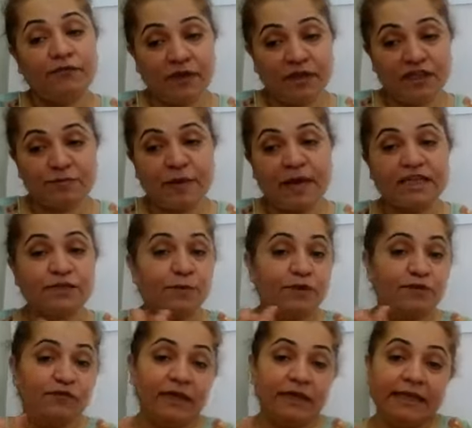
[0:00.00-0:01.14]
finger space
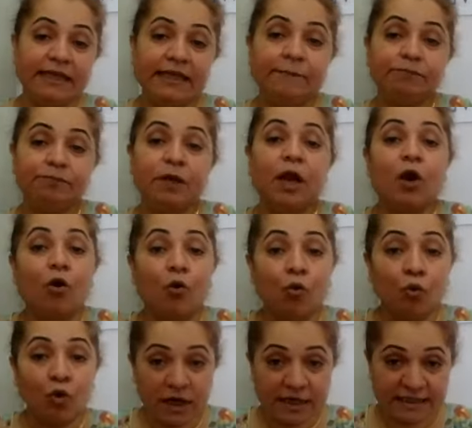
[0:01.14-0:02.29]
between the
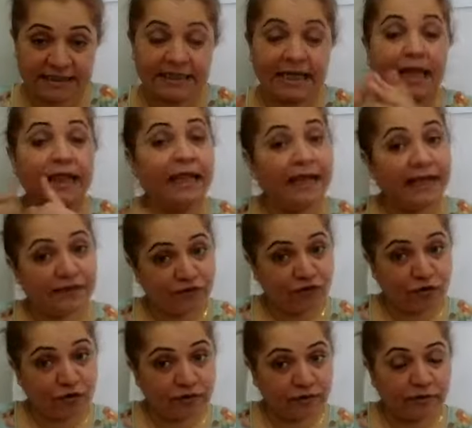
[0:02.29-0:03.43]
words later
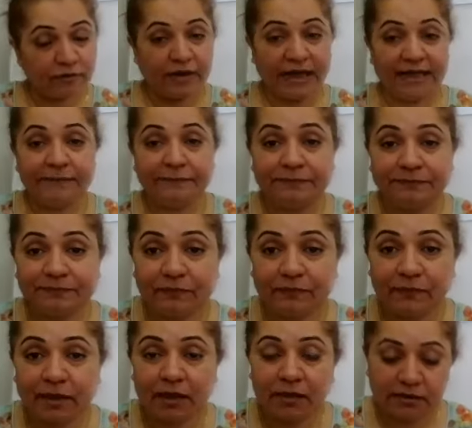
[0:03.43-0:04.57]
on. Right?
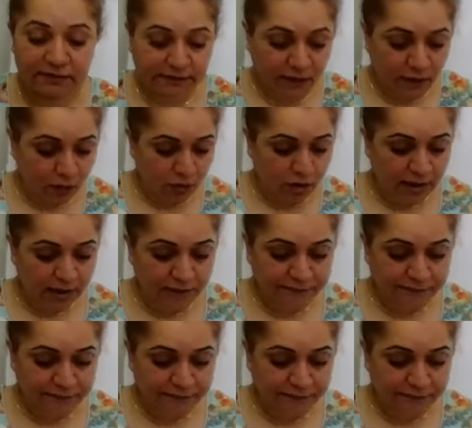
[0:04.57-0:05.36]
So